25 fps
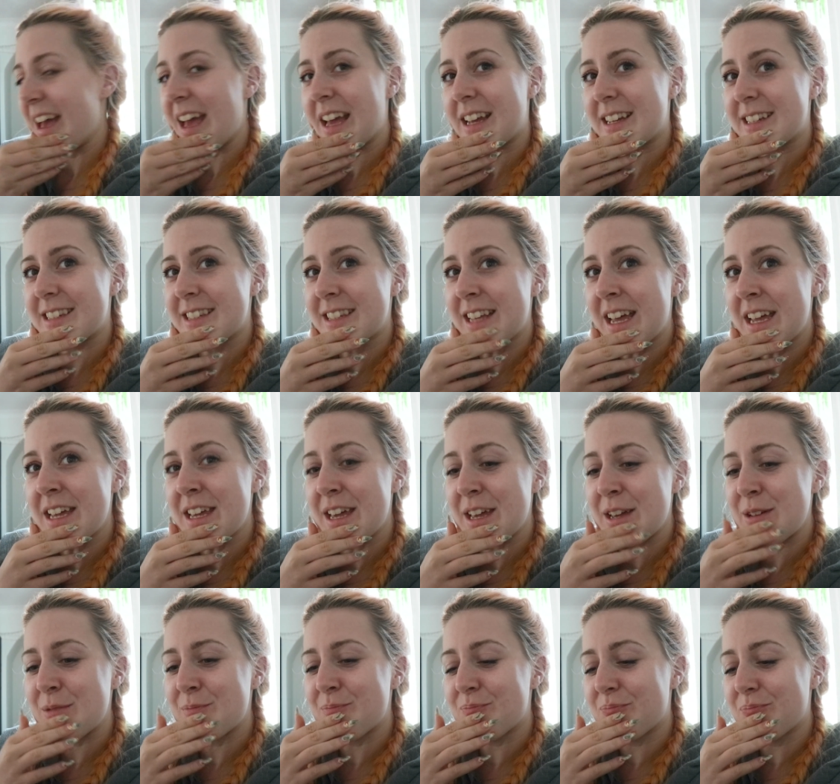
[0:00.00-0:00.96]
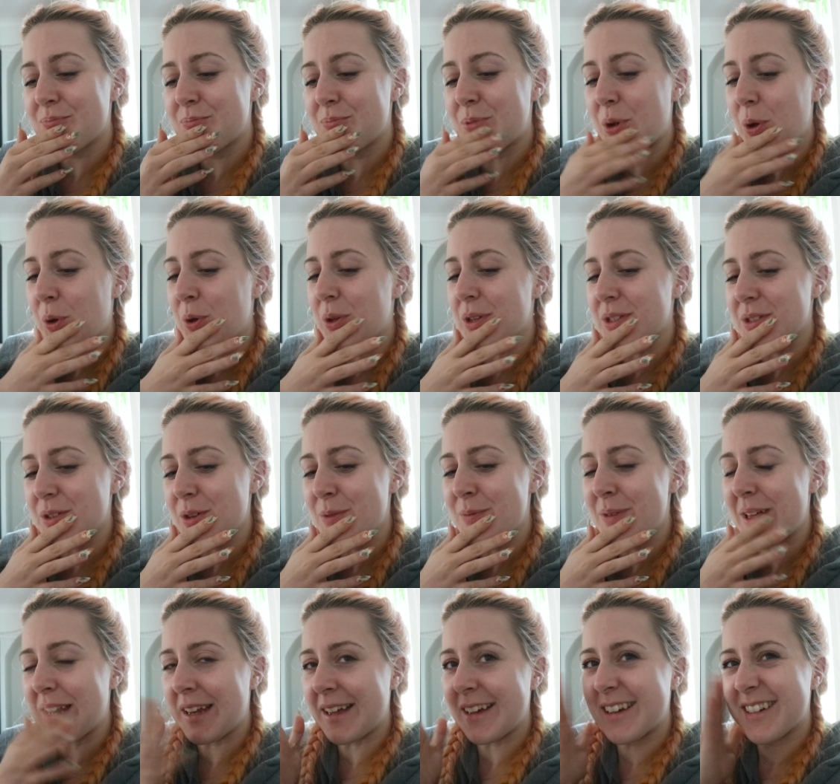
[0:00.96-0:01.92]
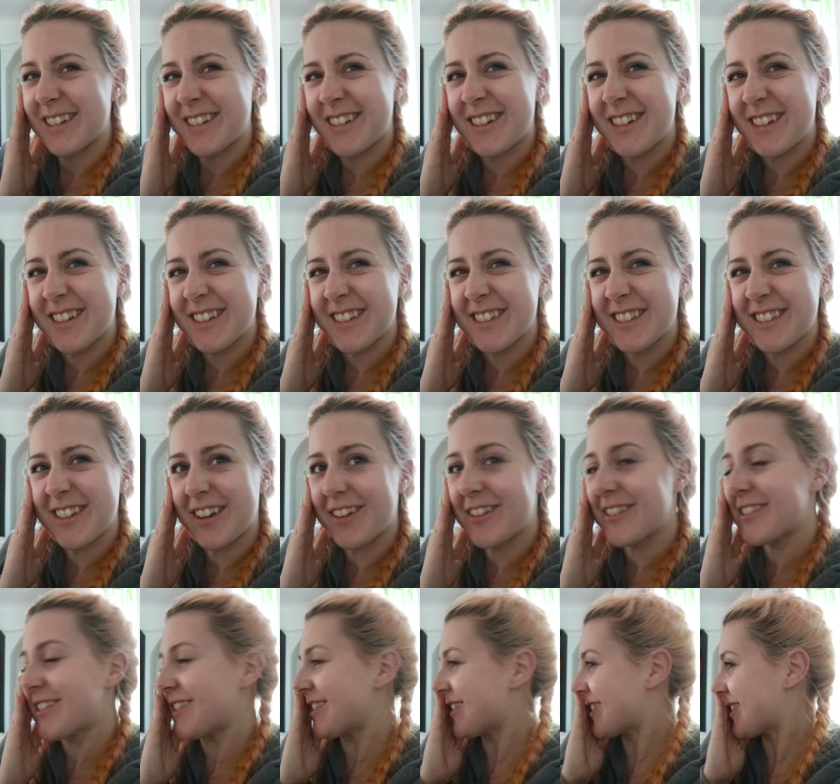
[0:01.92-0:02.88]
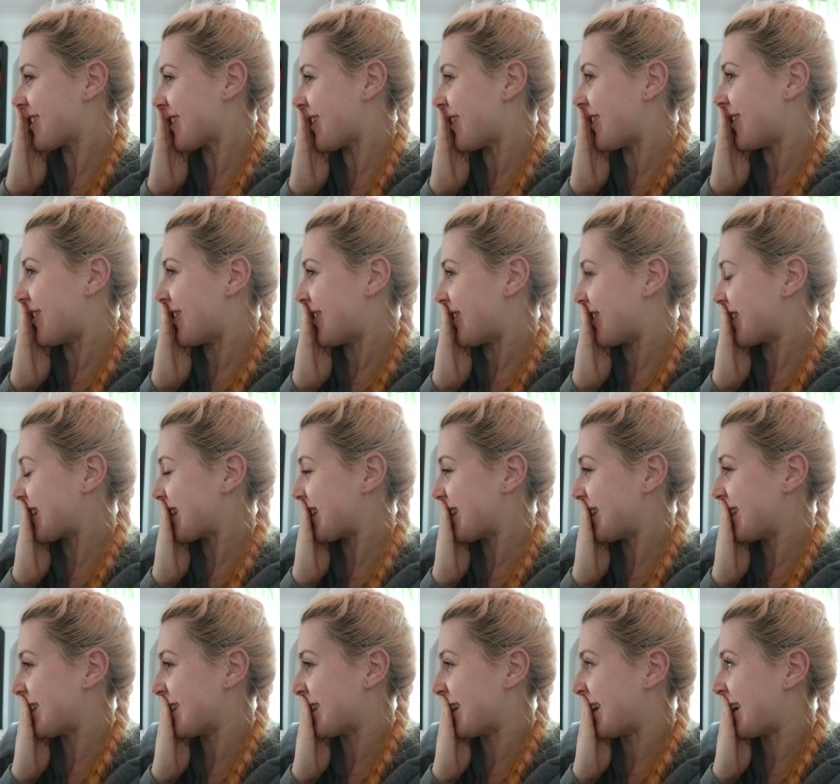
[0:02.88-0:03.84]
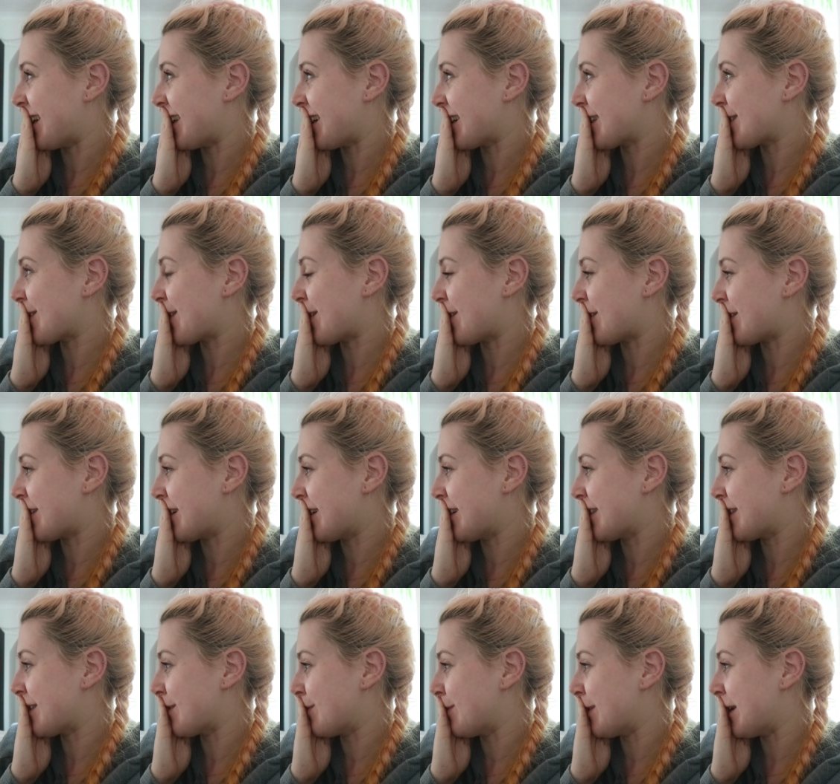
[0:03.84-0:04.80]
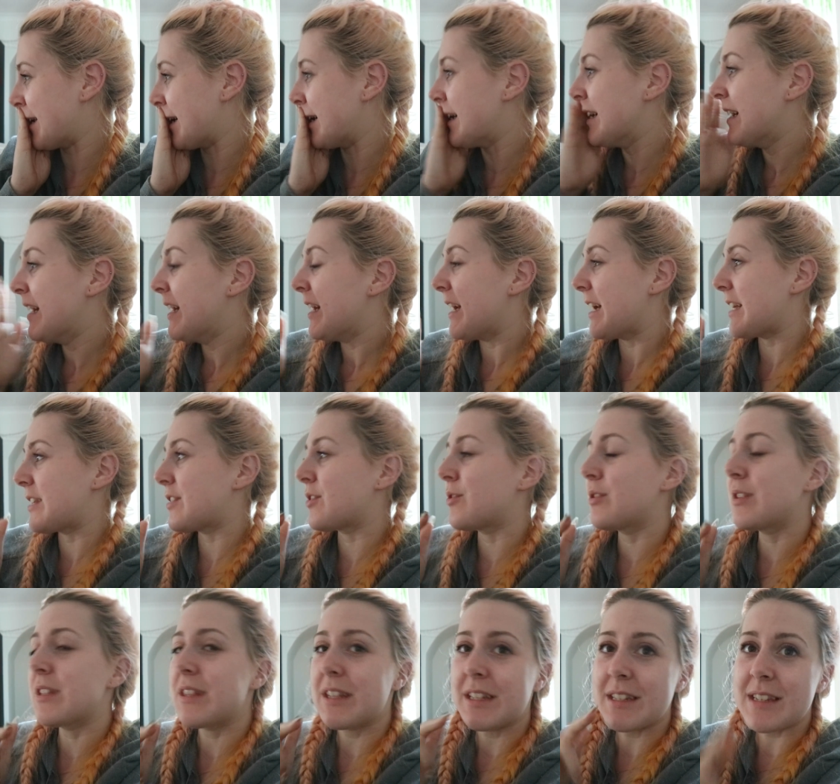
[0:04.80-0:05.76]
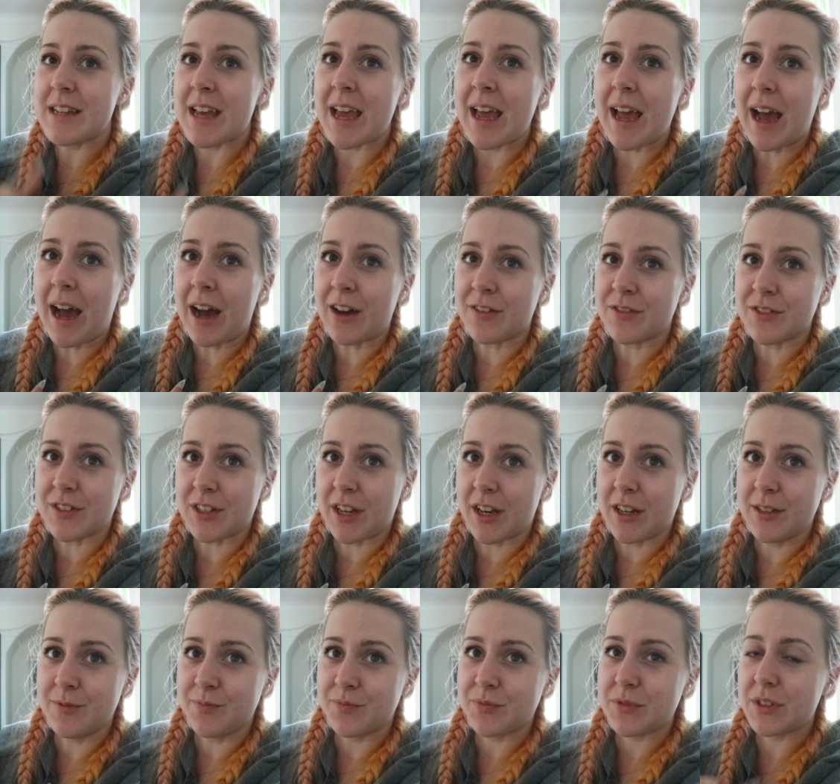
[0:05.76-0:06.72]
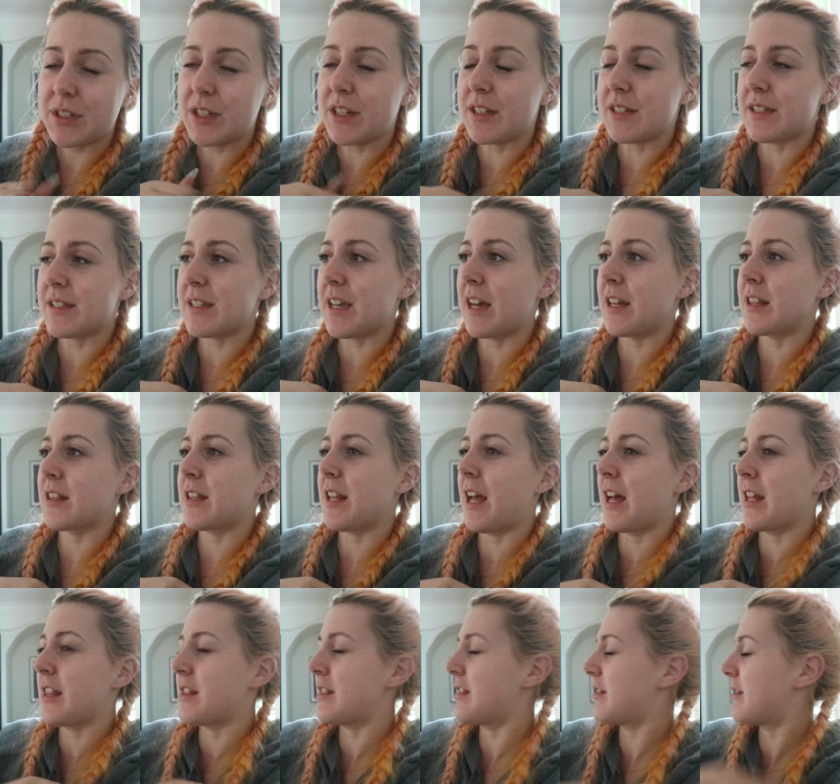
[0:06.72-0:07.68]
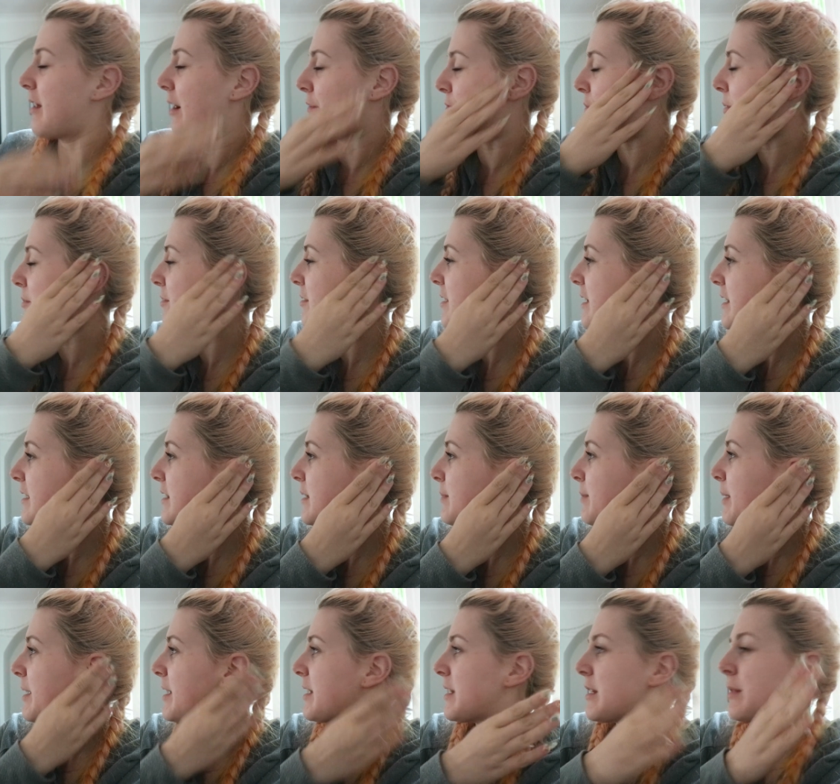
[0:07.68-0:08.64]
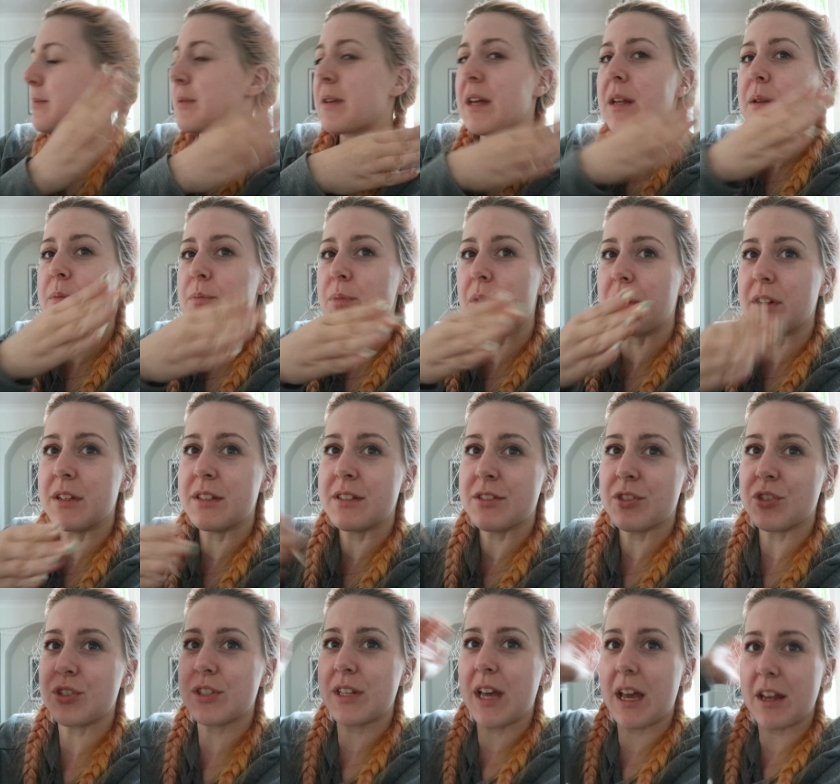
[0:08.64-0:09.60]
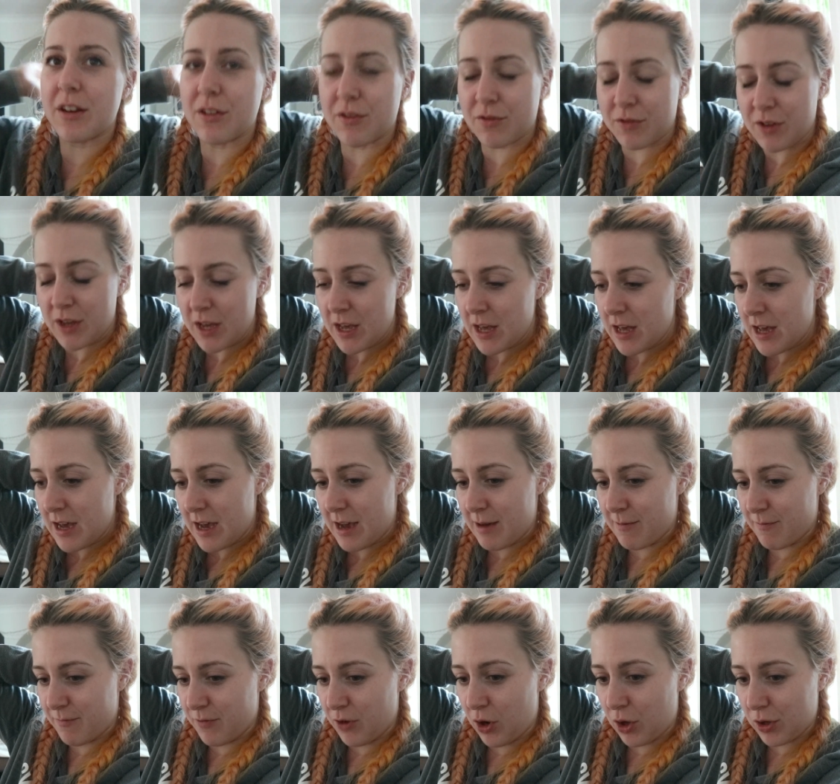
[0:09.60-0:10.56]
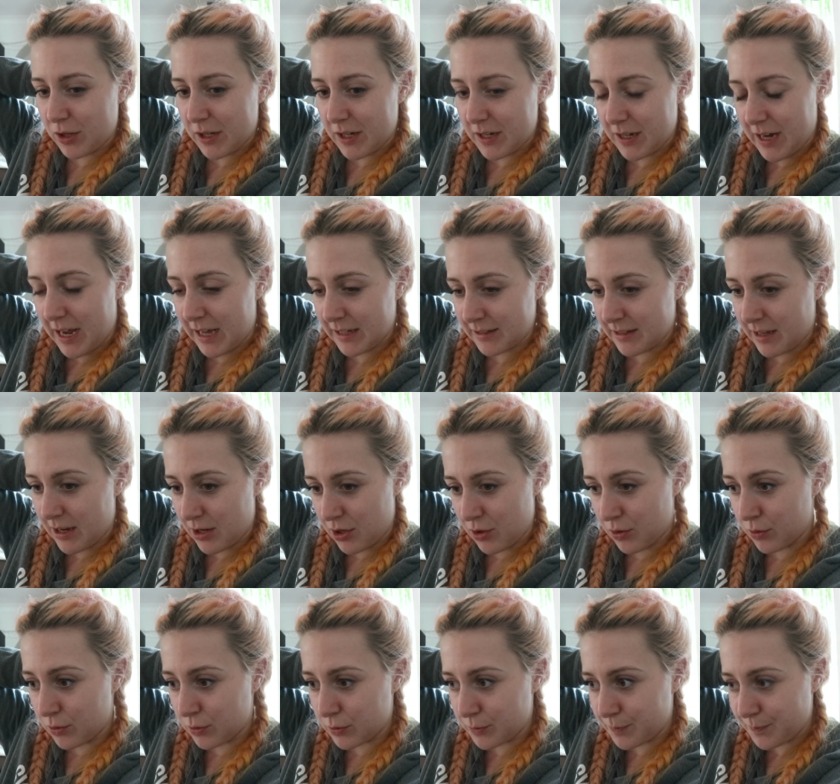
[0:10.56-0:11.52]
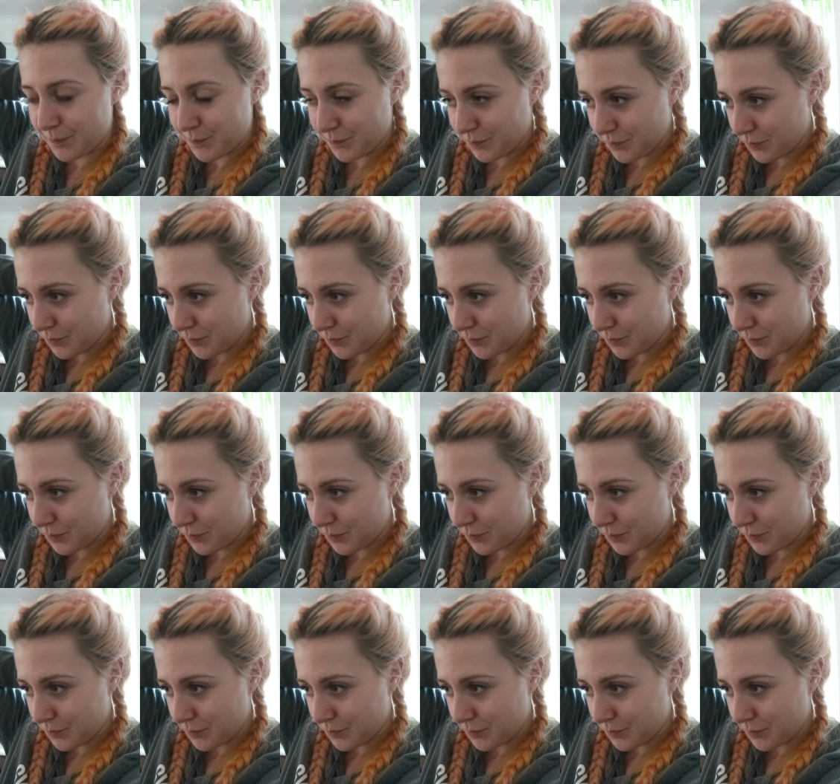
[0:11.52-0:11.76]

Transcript: exciting, but also a bit like, oh god. So yeah, that's all right at the minute. It's only the day after, because I probably explained at the beginning, but it's just kind of, I'm vlogging as I go,